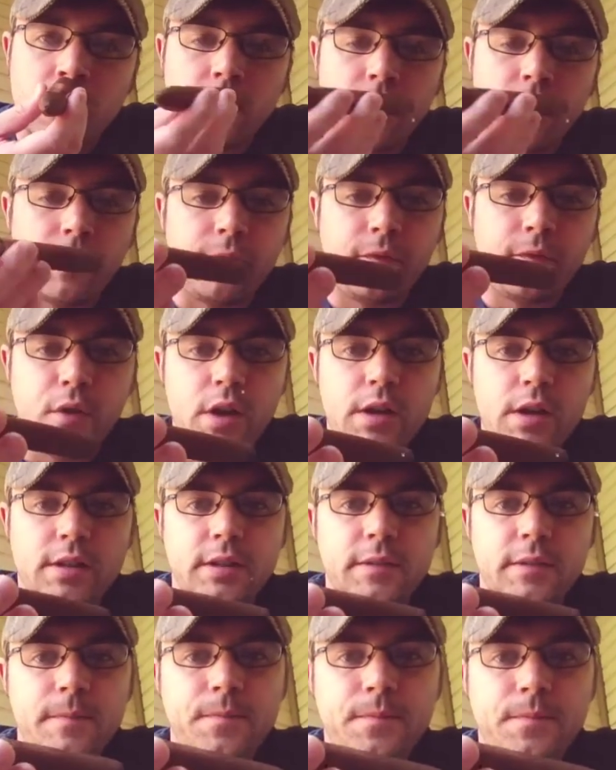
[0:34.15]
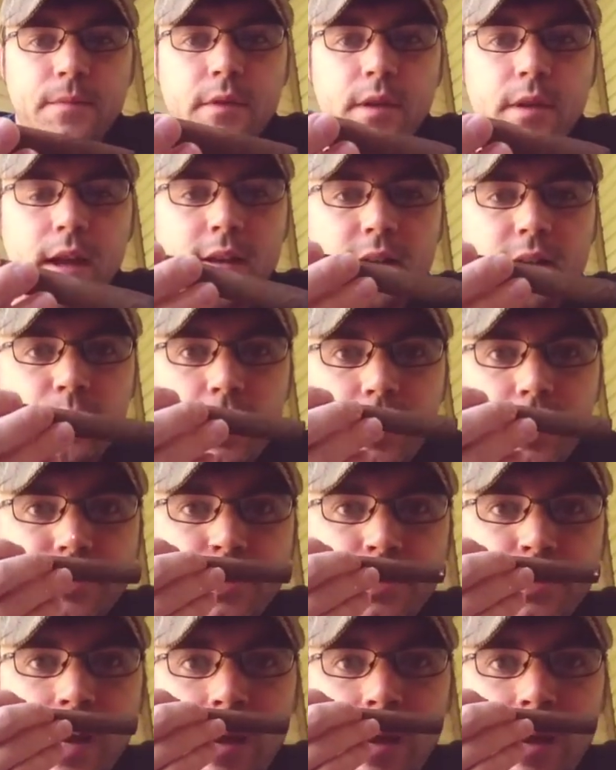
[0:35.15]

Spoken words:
the foot as well as the